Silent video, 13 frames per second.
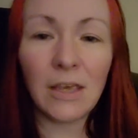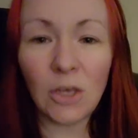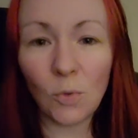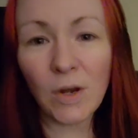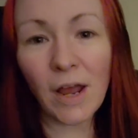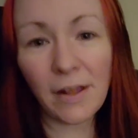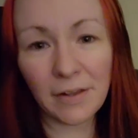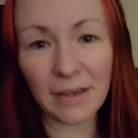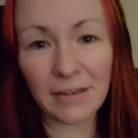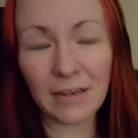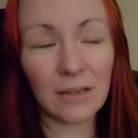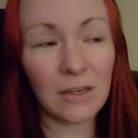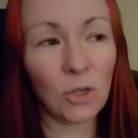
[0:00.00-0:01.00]
You would not
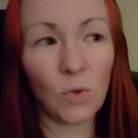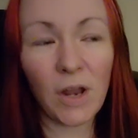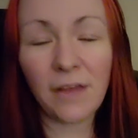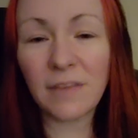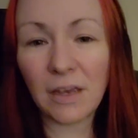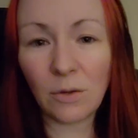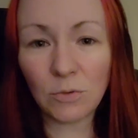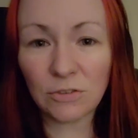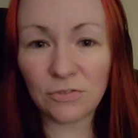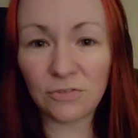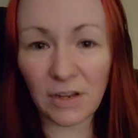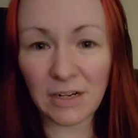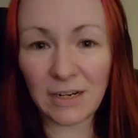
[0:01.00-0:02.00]
like it. You would not think it was
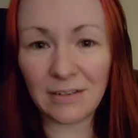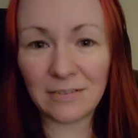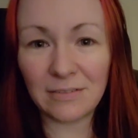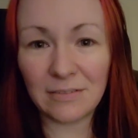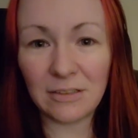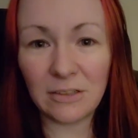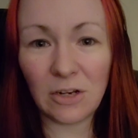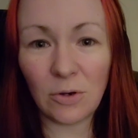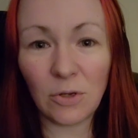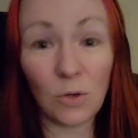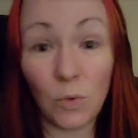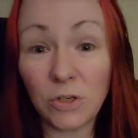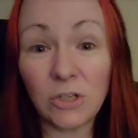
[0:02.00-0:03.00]
funny. You know,
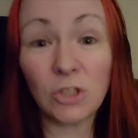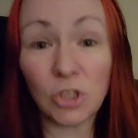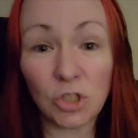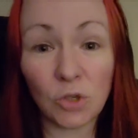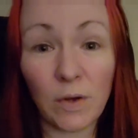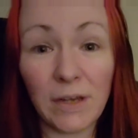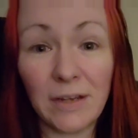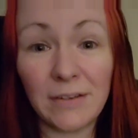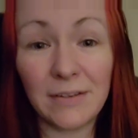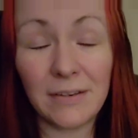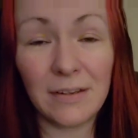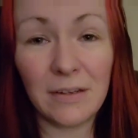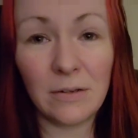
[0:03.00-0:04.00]
you wouldn't enjoy
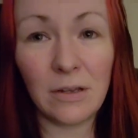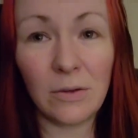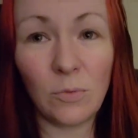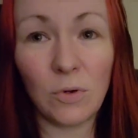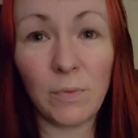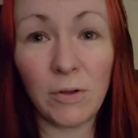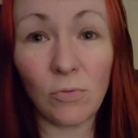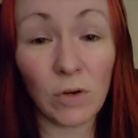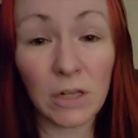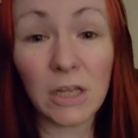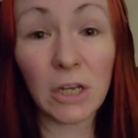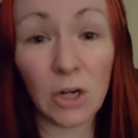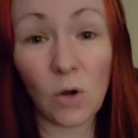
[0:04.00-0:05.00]
it. It would be
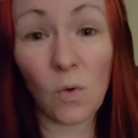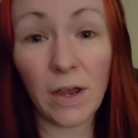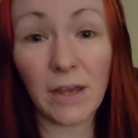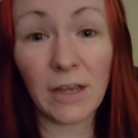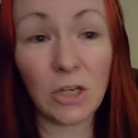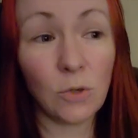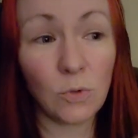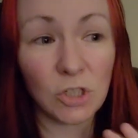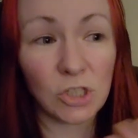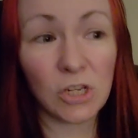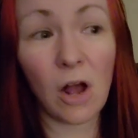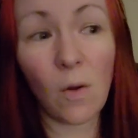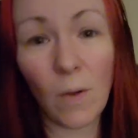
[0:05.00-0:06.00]
really annoying and you would
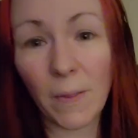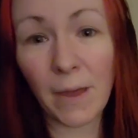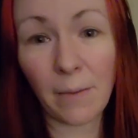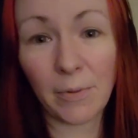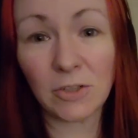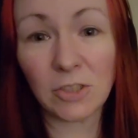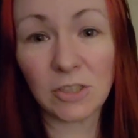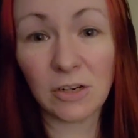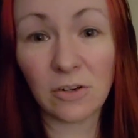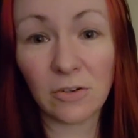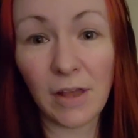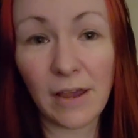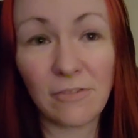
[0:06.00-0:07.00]
just not want that person in
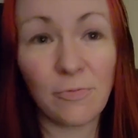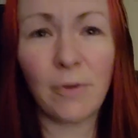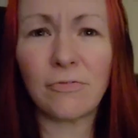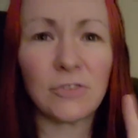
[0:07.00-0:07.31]
your life. But